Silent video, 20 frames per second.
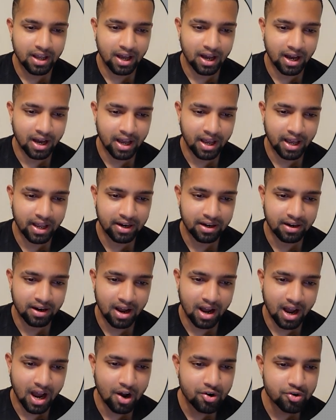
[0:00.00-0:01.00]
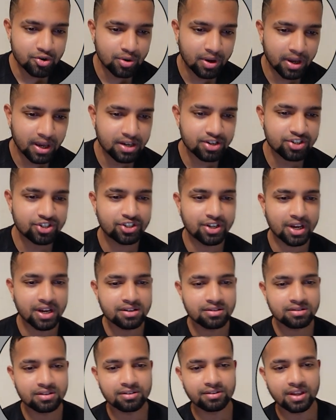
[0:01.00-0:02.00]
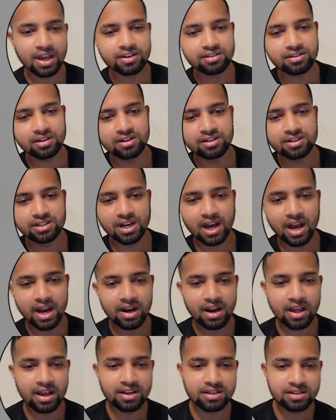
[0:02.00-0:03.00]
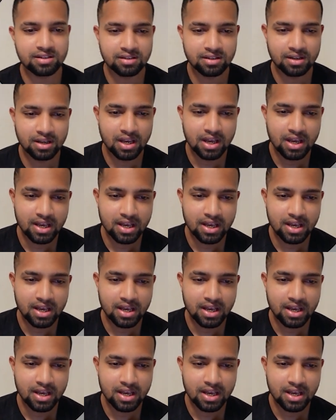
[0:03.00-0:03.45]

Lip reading: and how you can change the text inside is